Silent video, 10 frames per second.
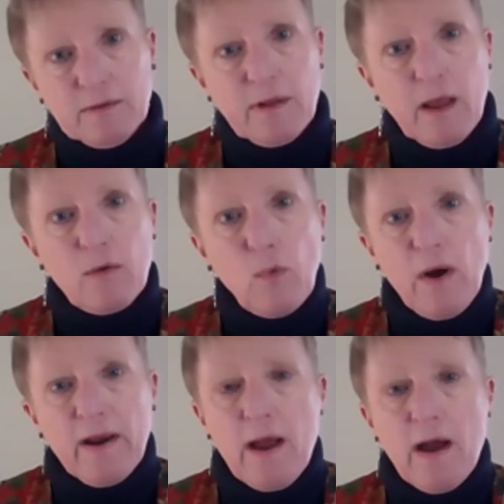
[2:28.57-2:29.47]
they
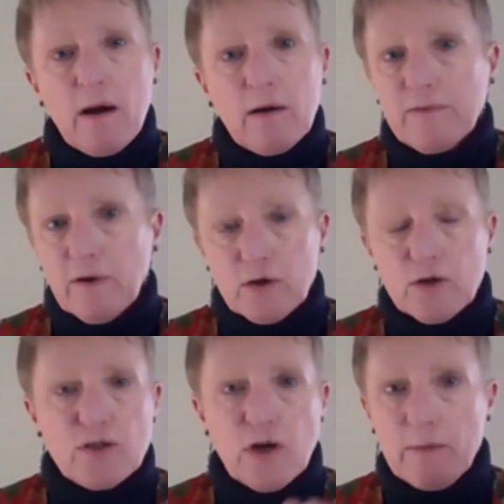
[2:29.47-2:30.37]
want to have a
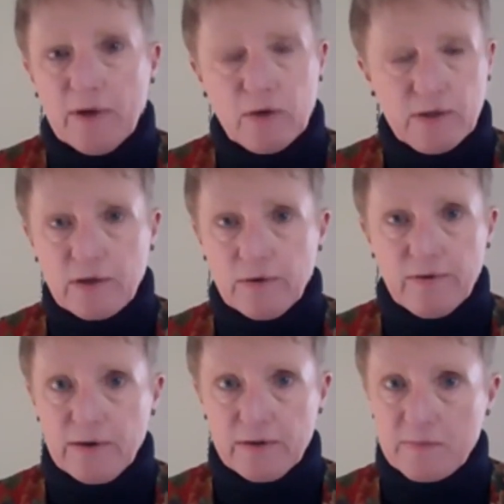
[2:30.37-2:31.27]
good job and a good
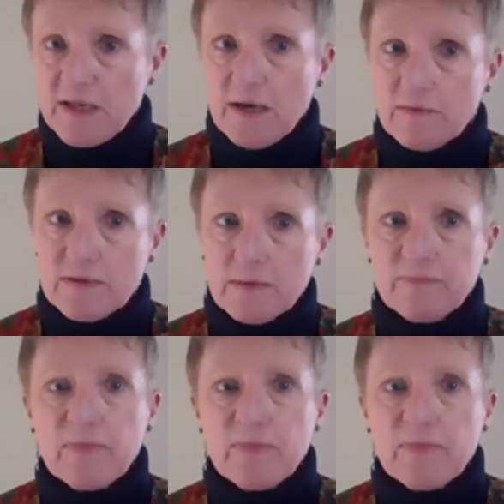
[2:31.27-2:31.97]
career themselves.